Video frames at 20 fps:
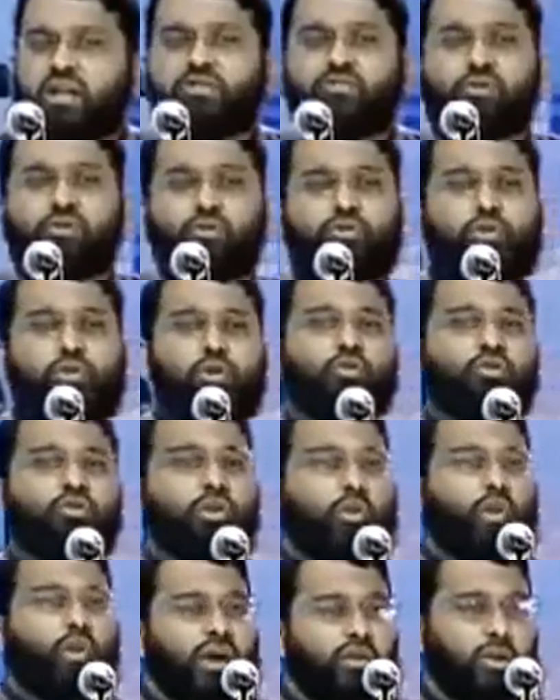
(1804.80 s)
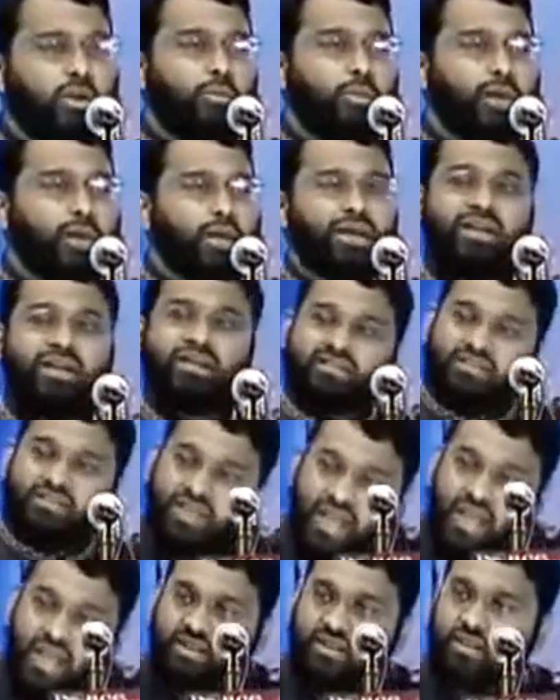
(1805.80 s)
if you don't know Arabic,
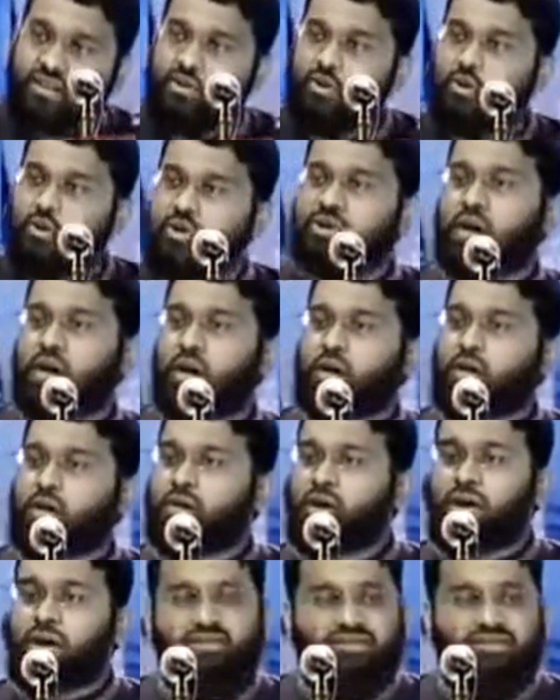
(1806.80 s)
say it in your tongue.